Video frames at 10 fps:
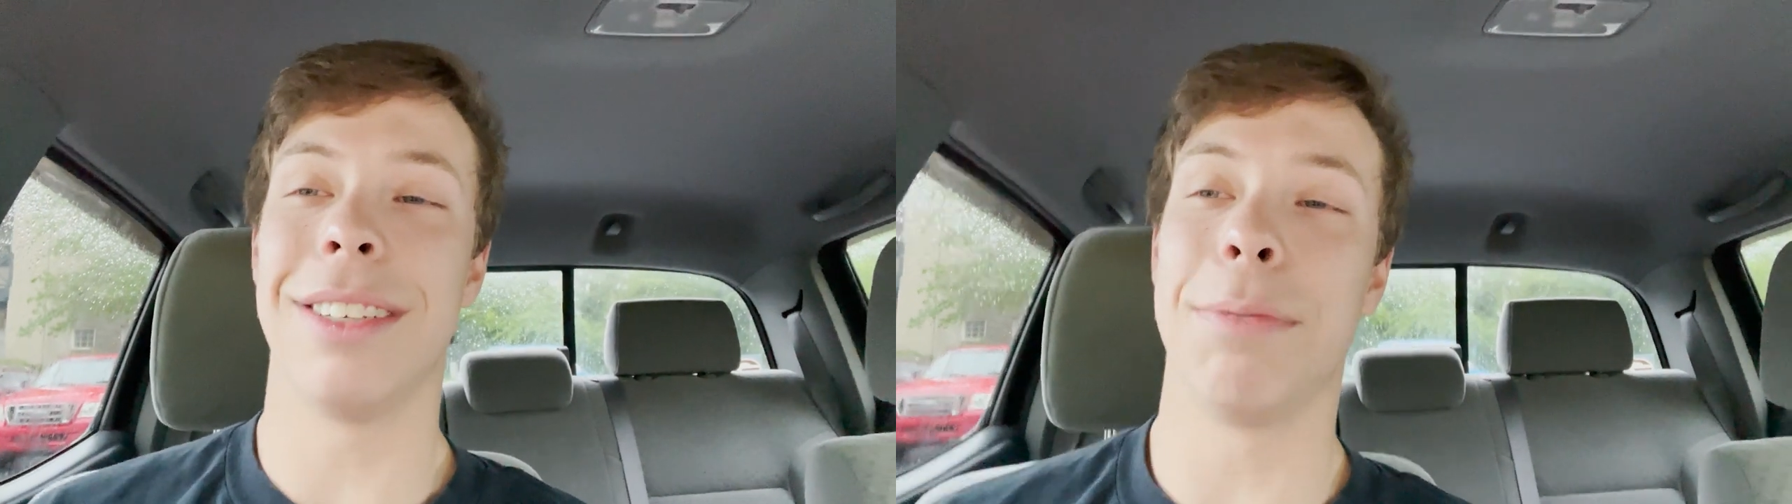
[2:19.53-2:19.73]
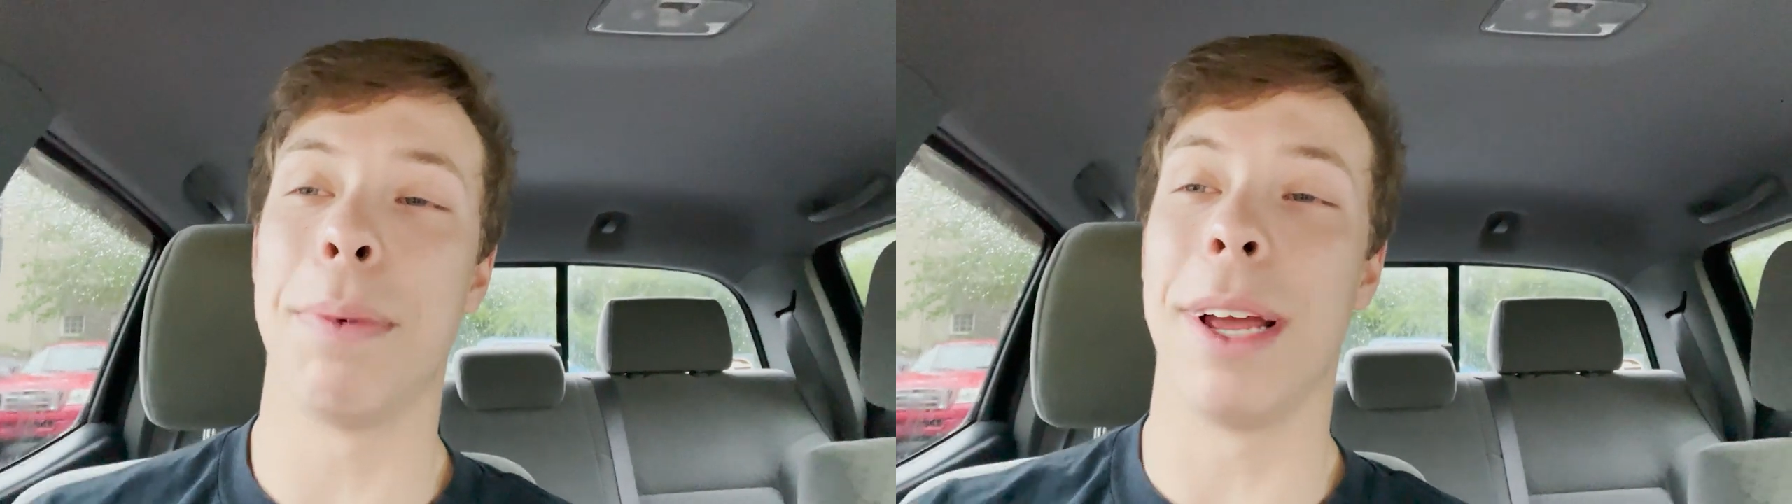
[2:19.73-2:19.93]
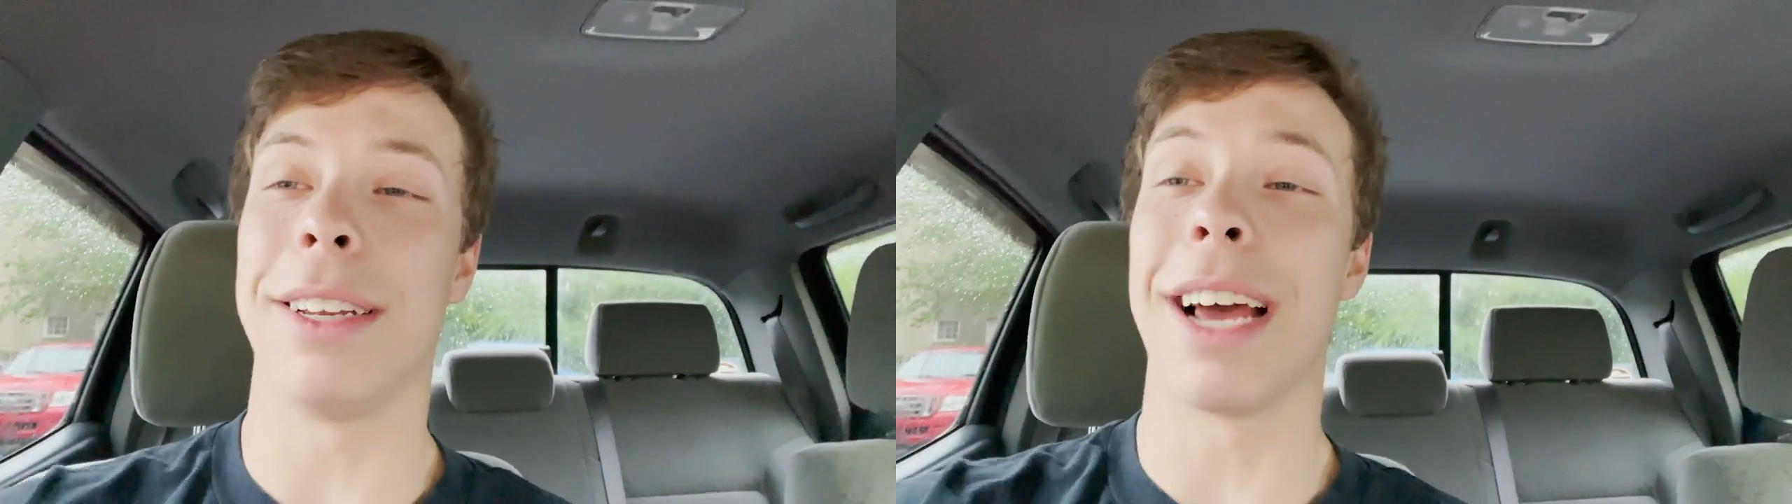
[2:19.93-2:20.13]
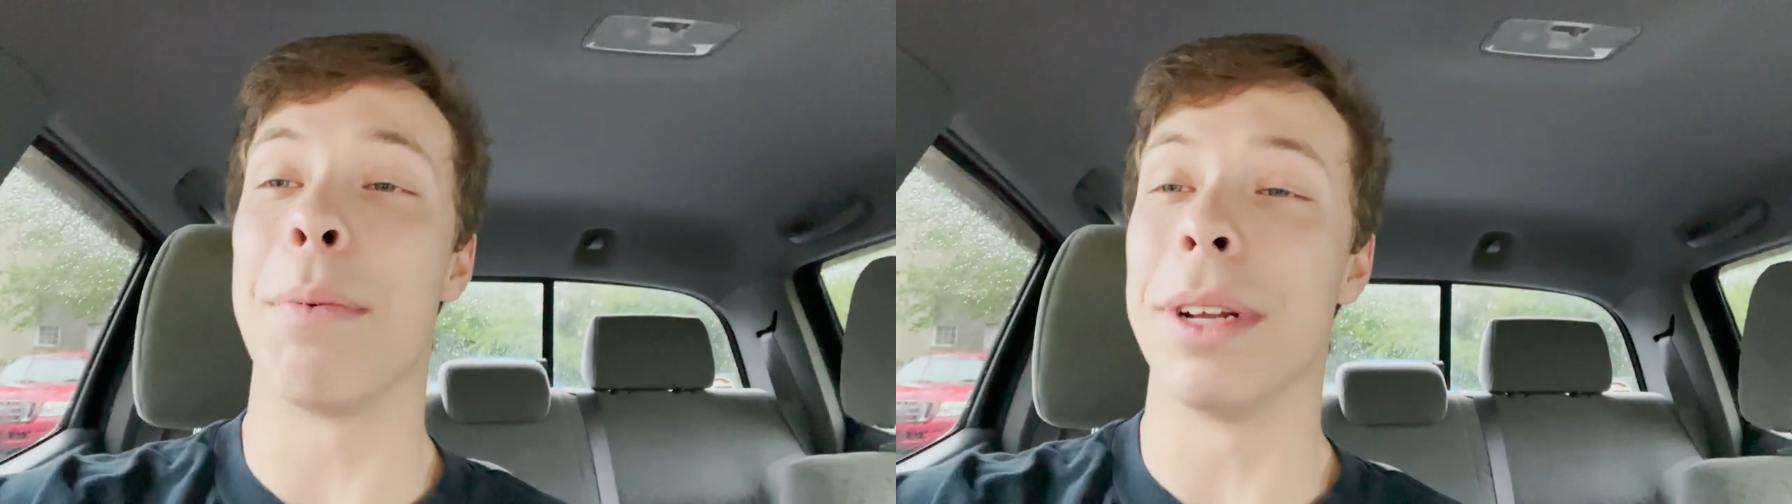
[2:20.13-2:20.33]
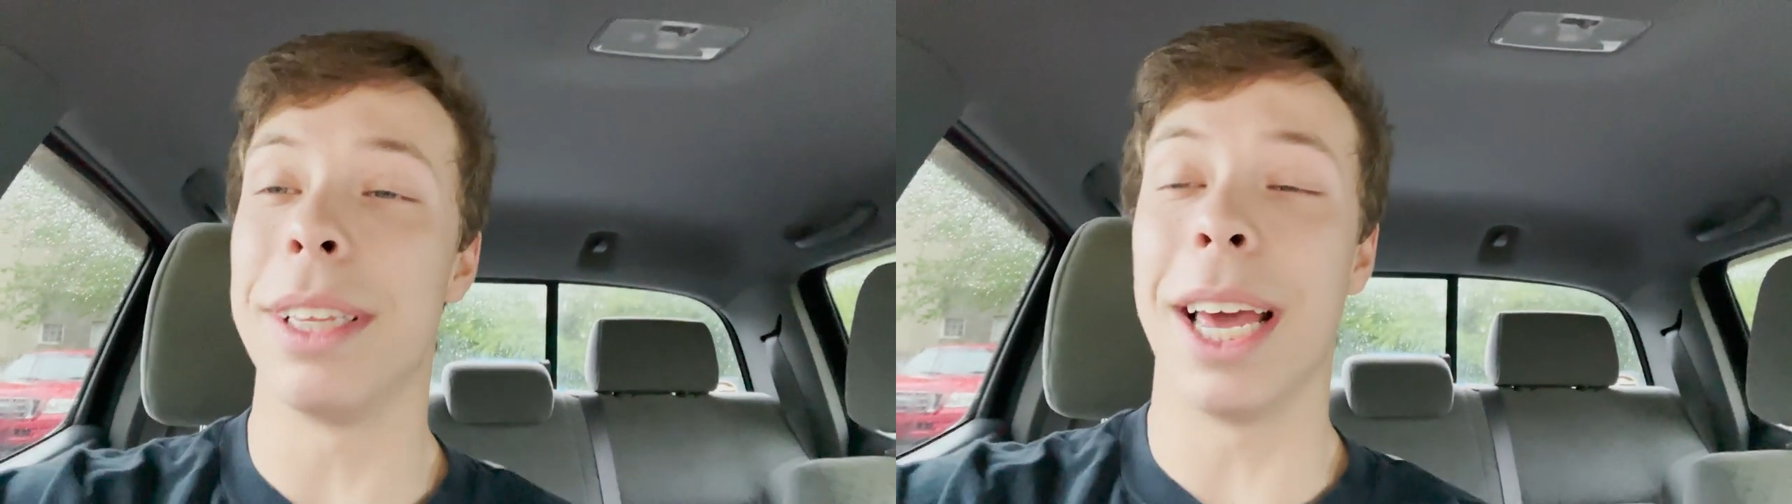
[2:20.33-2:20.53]
spend
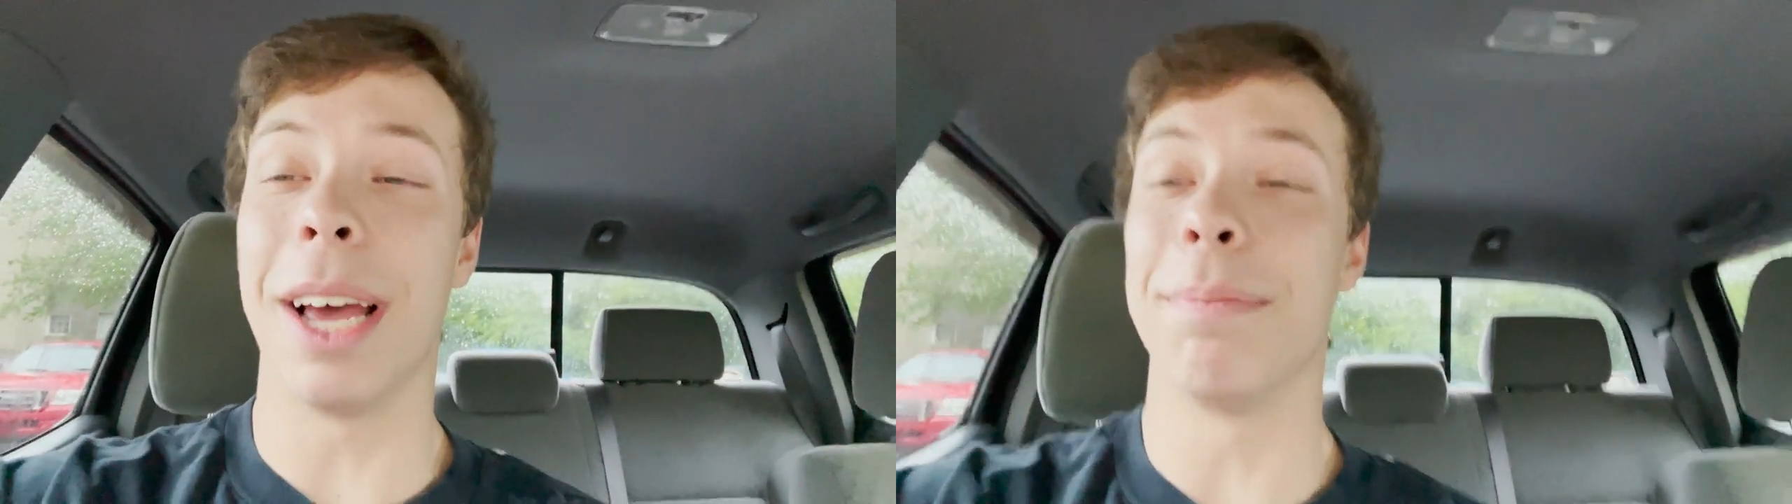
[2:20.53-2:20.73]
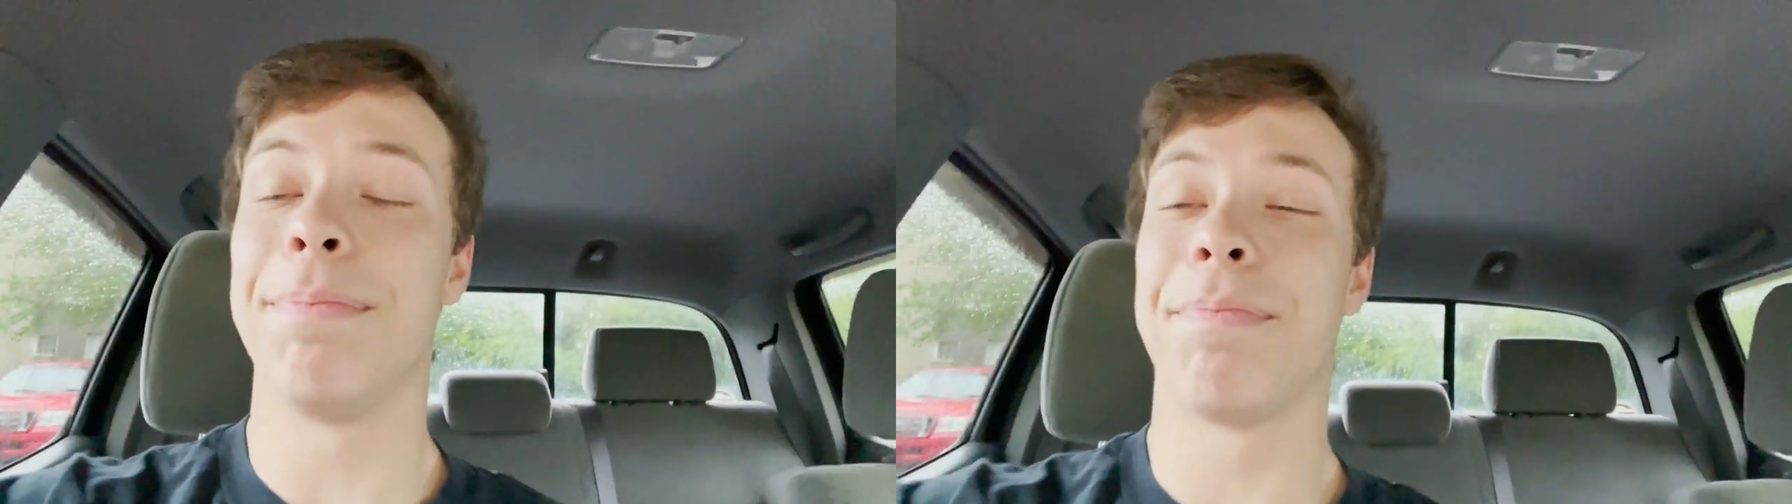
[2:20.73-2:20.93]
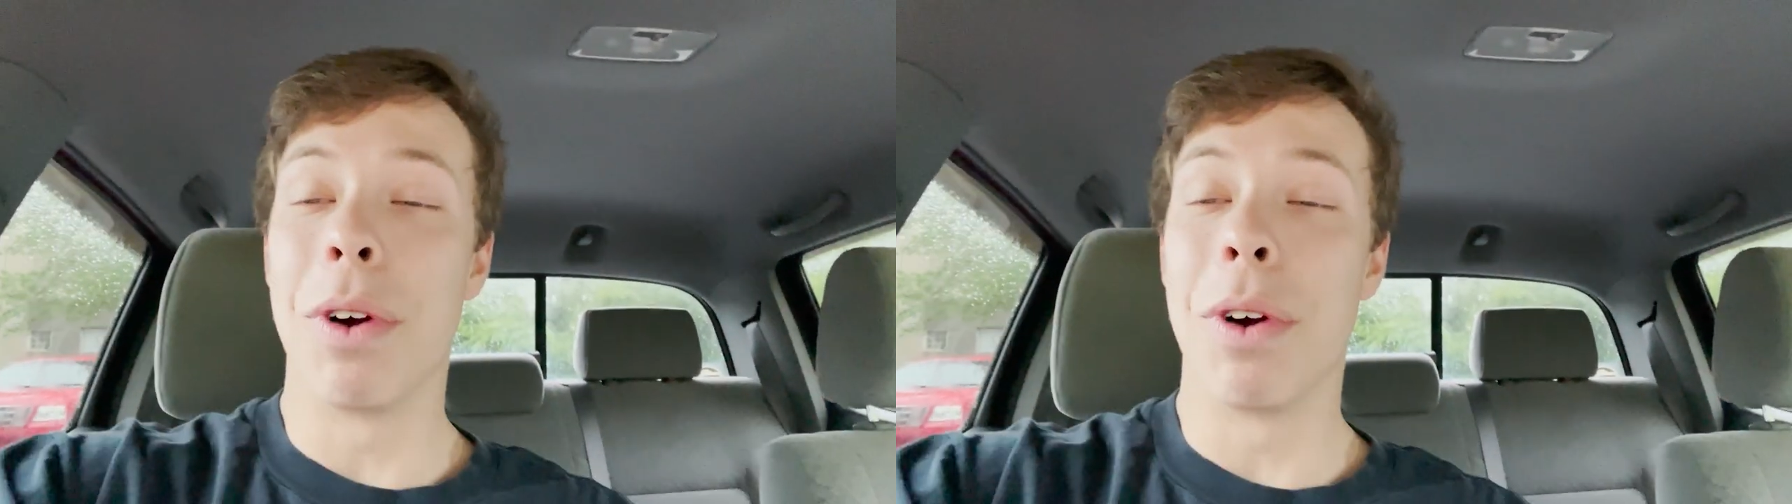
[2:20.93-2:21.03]
time with them,